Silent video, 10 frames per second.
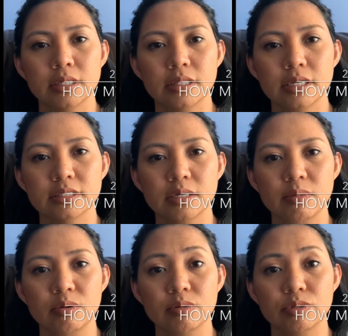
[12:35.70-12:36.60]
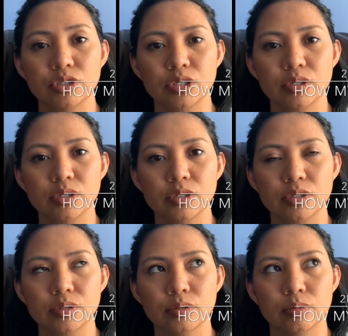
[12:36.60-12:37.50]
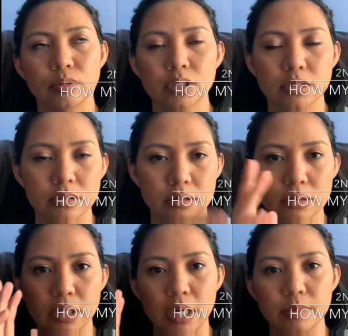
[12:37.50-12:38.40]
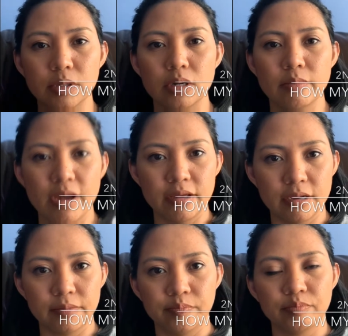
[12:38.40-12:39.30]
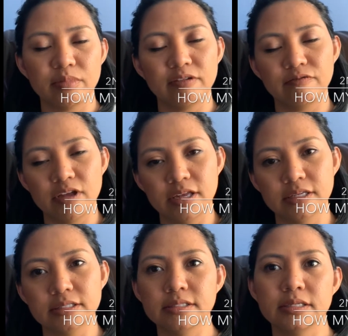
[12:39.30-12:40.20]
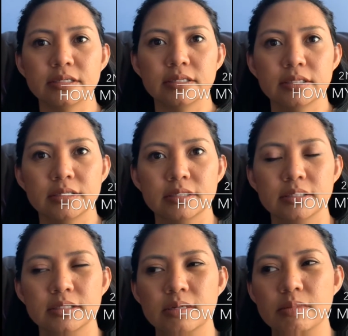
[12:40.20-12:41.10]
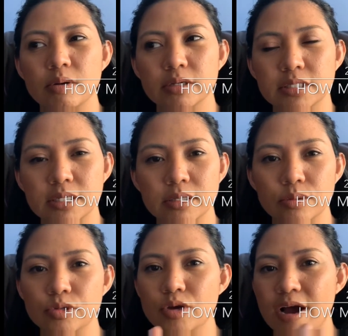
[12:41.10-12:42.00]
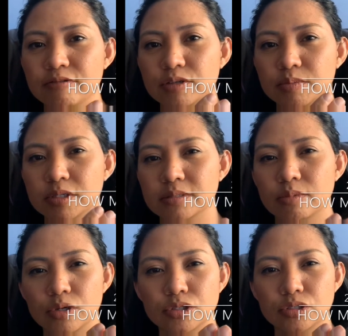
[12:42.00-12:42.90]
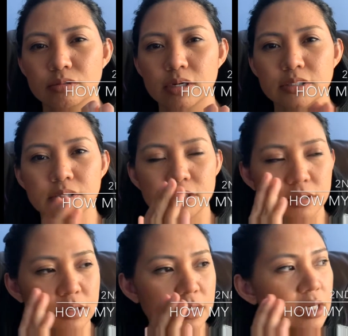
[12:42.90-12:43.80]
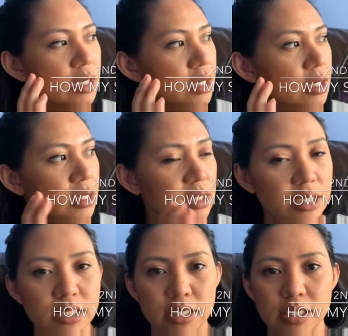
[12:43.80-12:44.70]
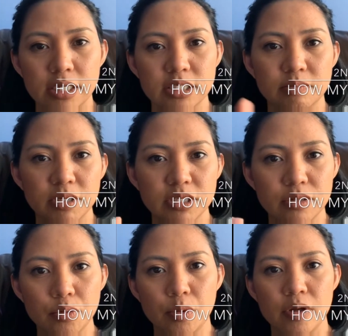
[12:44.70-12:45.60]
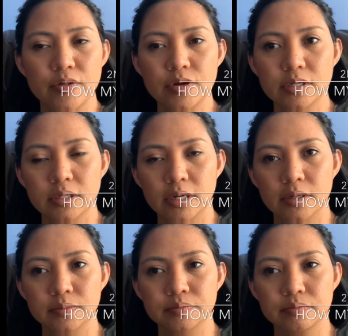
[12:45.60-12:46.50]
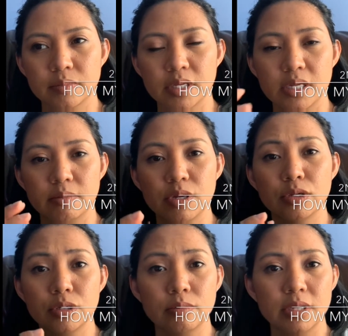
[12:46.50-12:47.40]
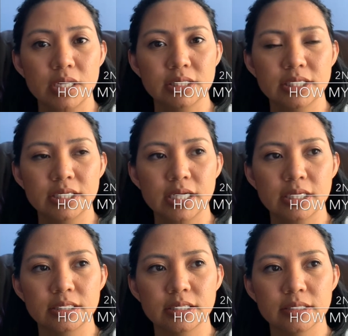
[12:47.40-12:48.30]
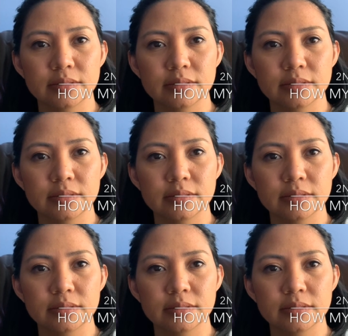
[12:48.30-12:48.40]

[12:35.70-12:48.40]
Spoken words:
Next time I will be showing you what I put on my my face. Somehow, kasi you have to put moisturizer, clean it in here, especially the weather. Iba yung humidity, and